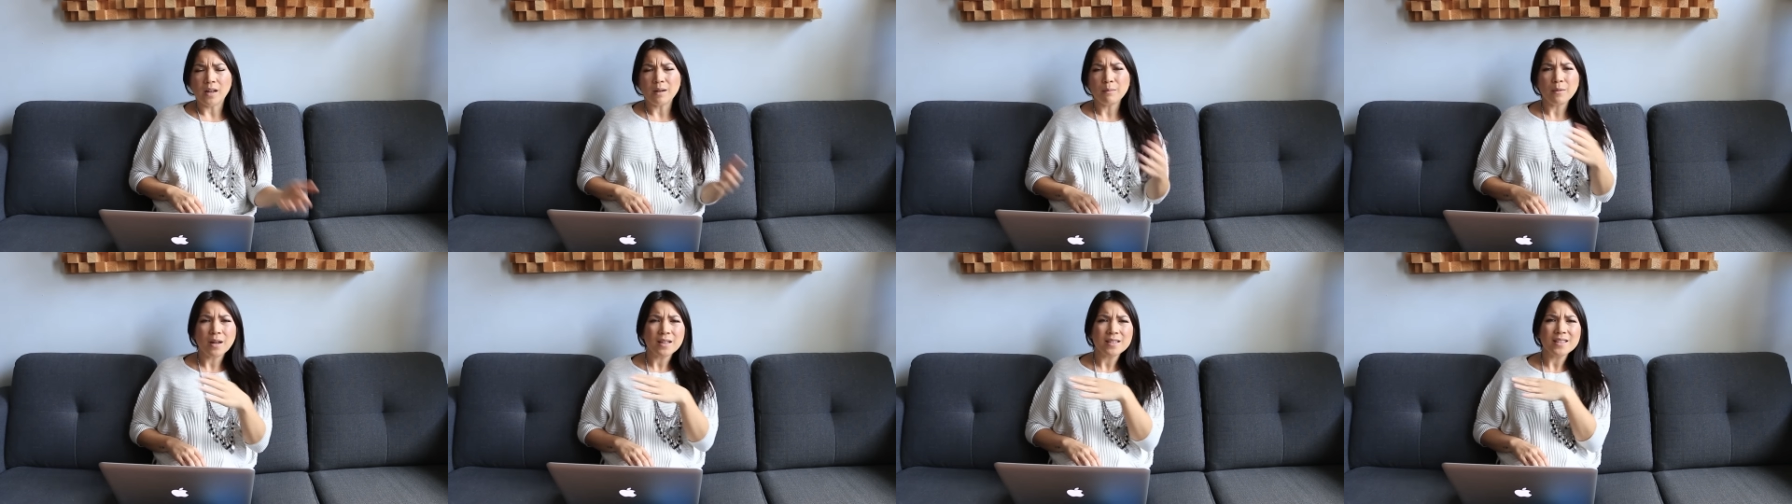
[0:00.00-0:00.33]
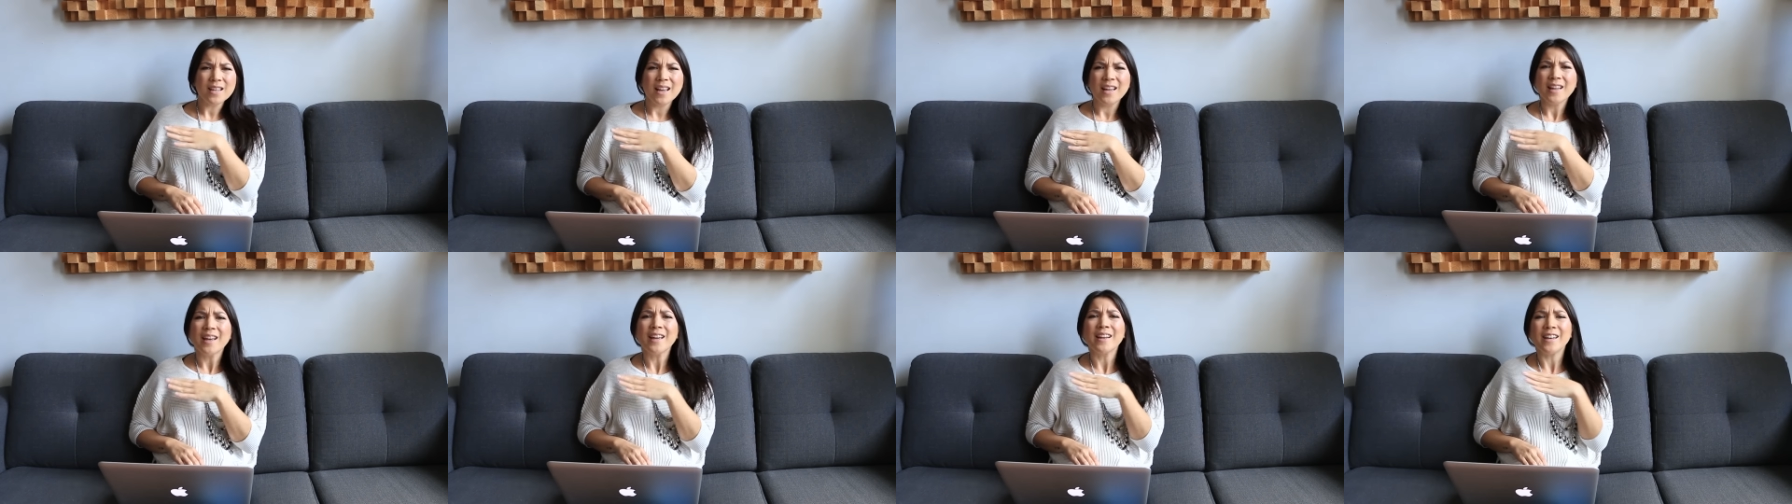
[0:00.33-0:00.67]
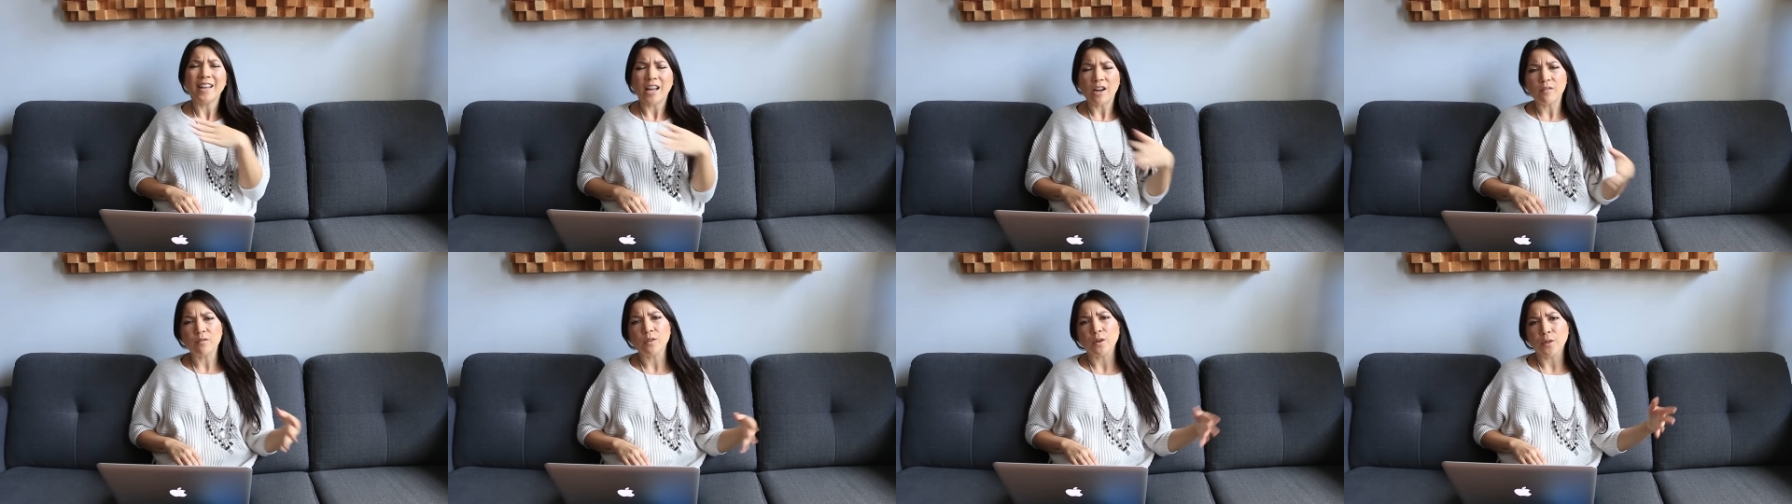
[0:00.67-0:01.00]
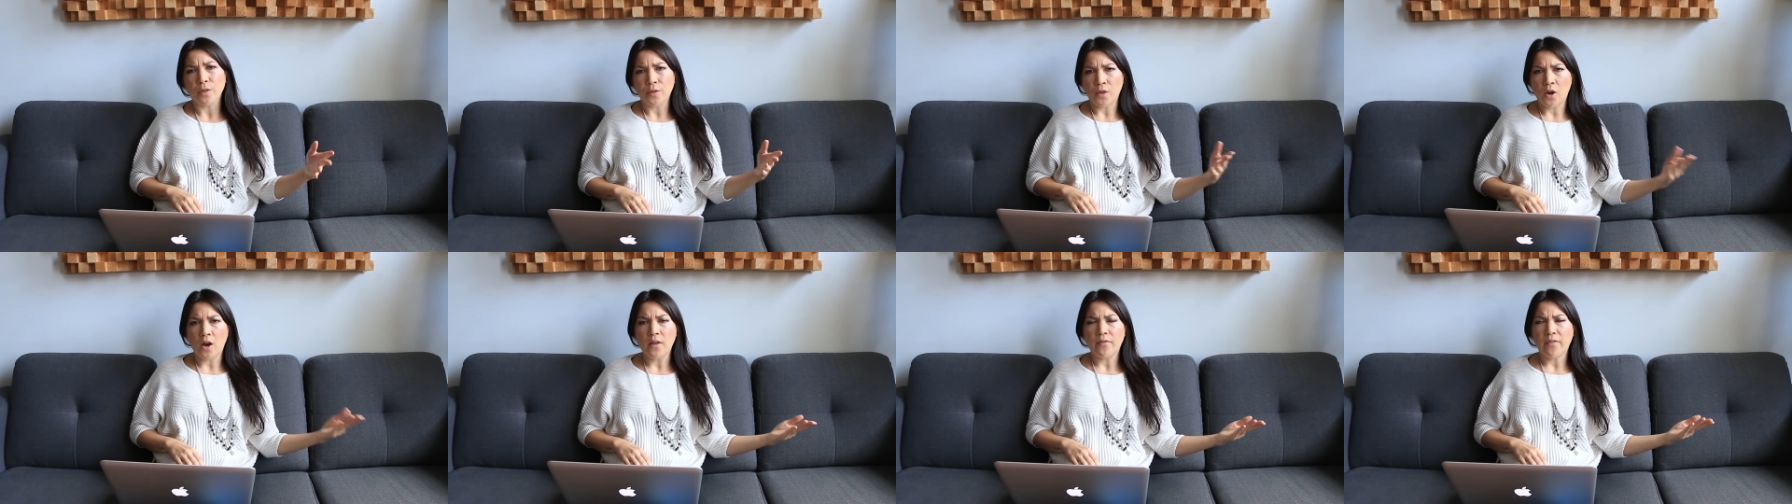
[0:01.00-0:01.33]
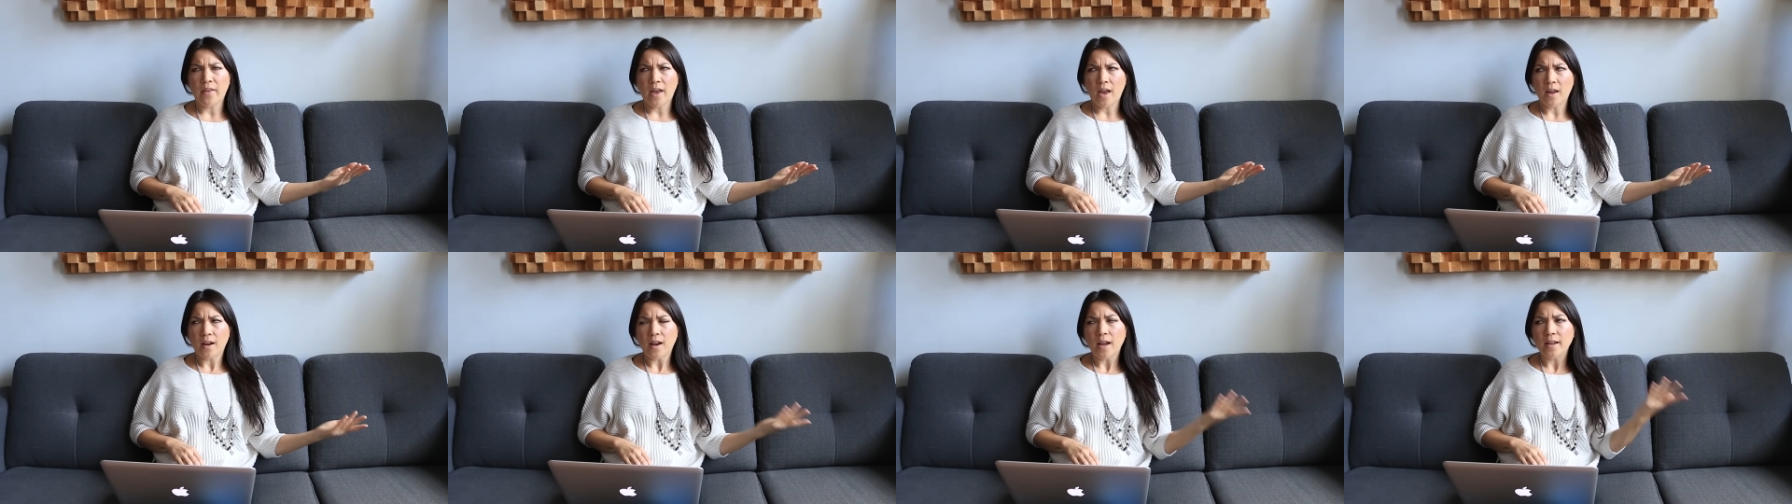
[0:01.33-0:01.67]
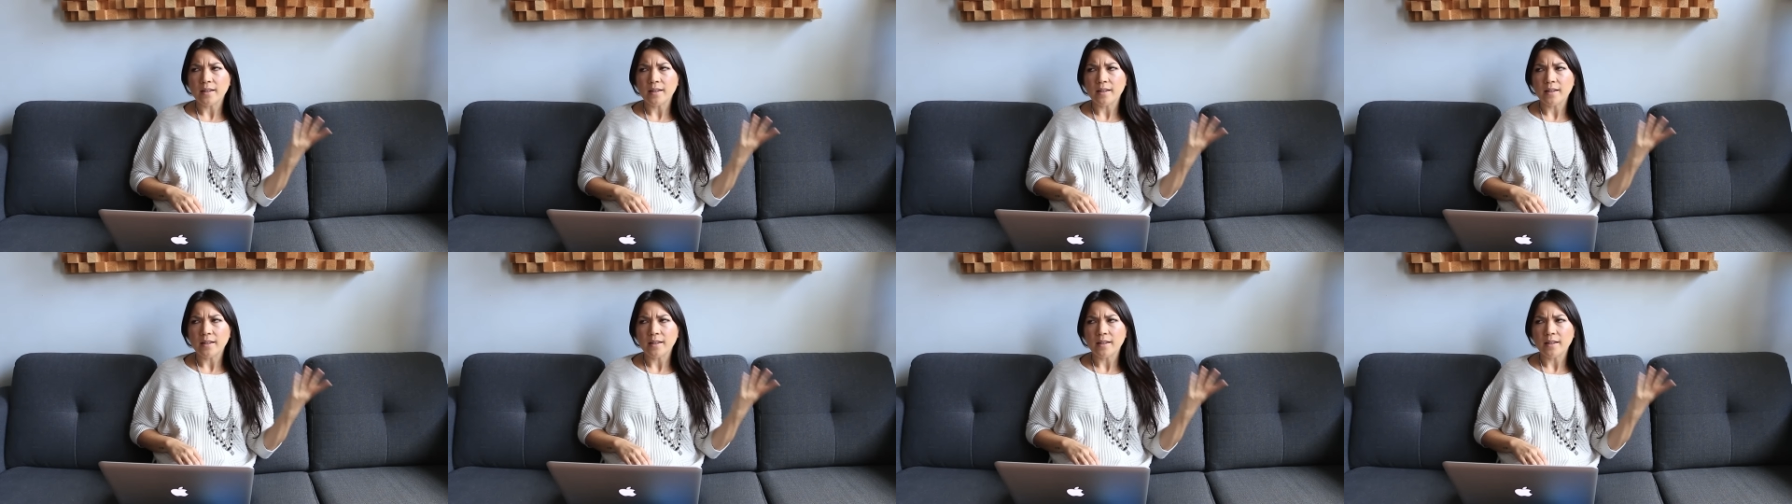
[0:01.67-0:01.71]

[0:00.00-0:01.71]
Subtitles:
And I'm not saying I never thought that.